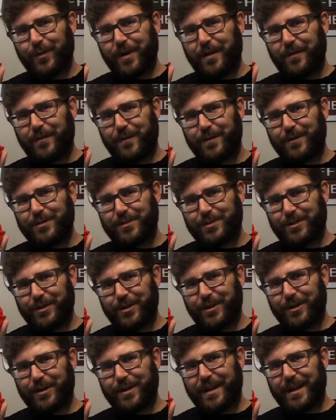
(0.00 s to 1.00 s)
when I first
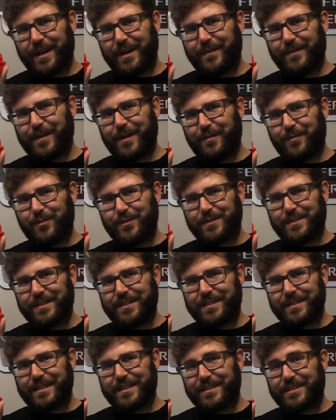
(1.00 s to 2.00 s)
heard of a
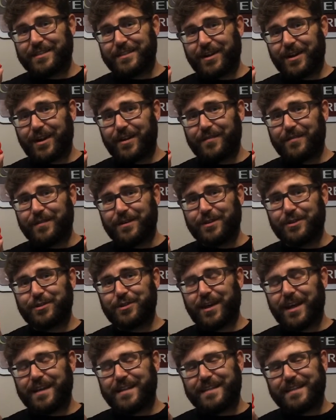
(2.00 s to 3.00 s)
Brazilian
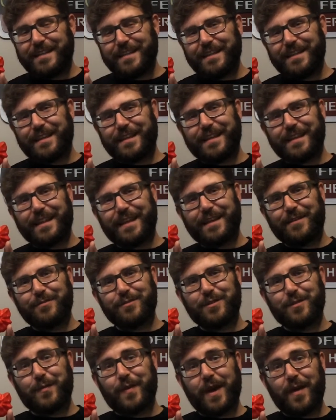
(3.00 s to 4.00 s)
starfish, I didn't think that it
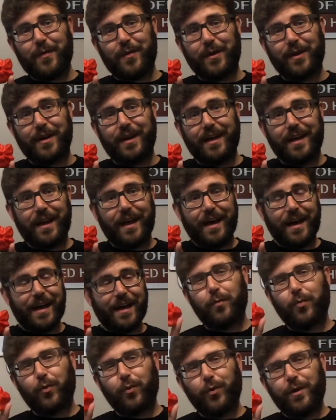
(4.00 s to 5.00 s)
was a pepper.
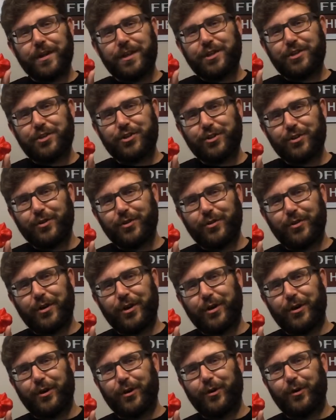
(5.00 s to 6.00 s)
I'm pretty sure
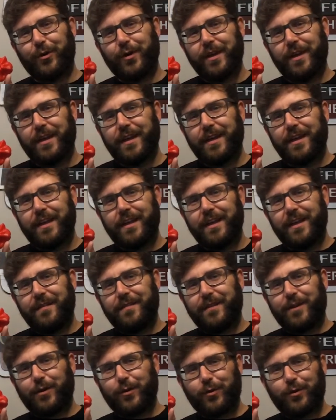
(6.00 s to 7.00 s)
though,
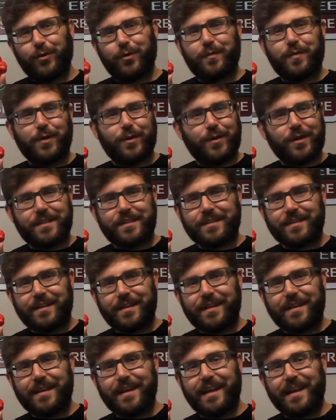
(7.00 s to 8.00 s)
if you go to a beauty
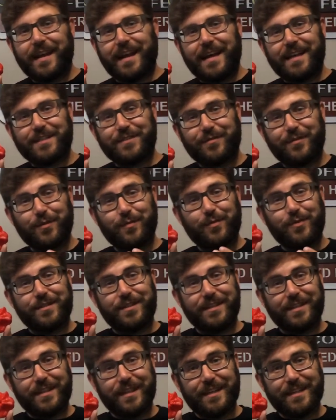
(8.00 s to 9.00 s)
salon and ask for
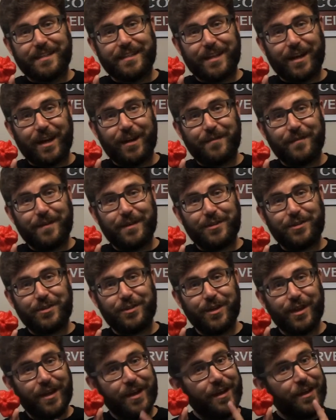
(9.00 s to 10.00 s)
Brazilian
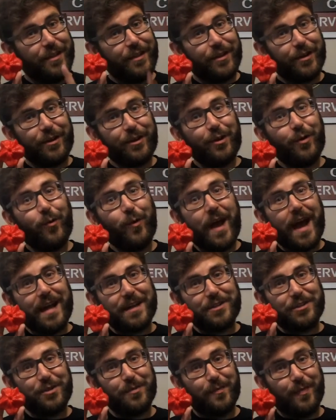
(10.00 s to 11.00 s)
starfish, they're gonna
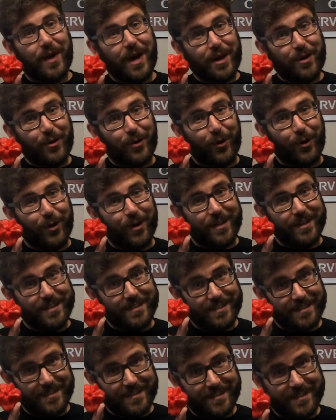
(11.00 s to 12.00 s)
wax your
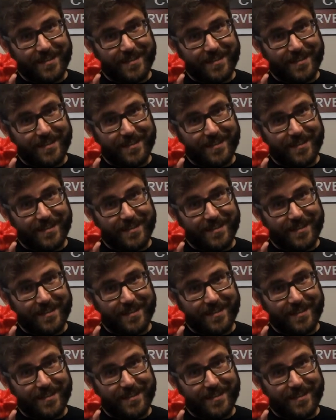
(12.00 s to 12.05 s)
butthole.